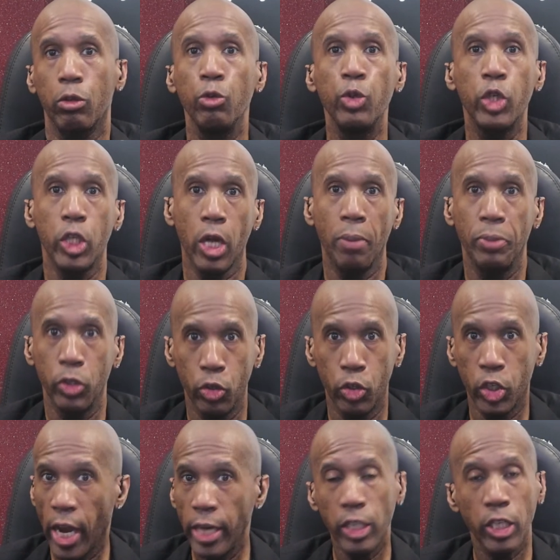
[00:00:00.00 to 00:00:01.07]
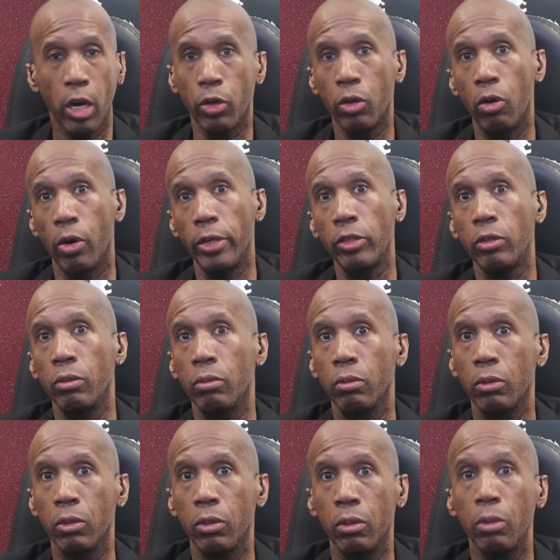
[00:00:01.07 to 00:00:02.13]
stubborn to change our course,
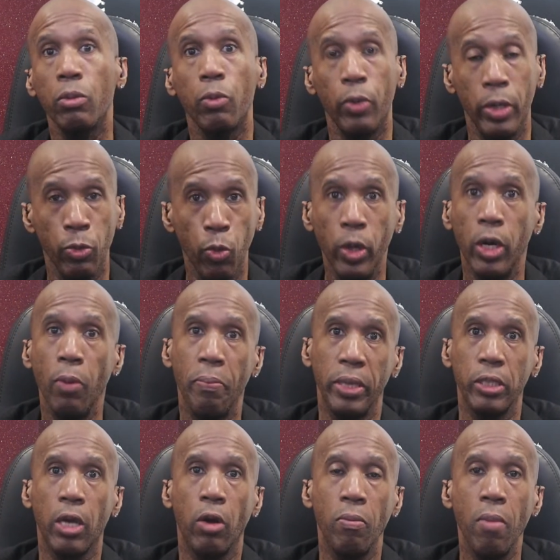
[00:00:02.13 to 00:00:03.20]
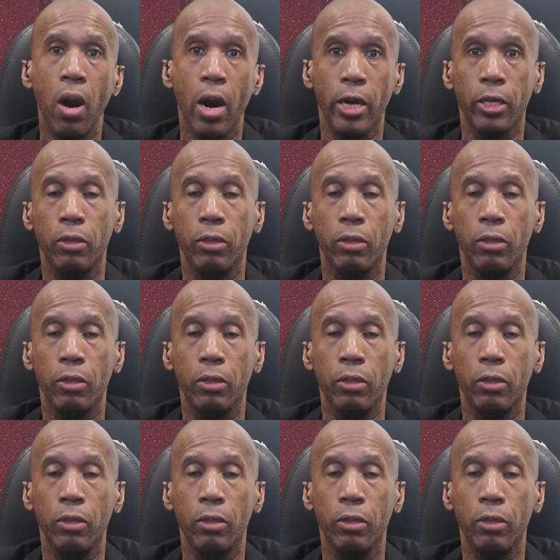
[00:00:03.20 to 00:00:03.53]
we will miss our mark.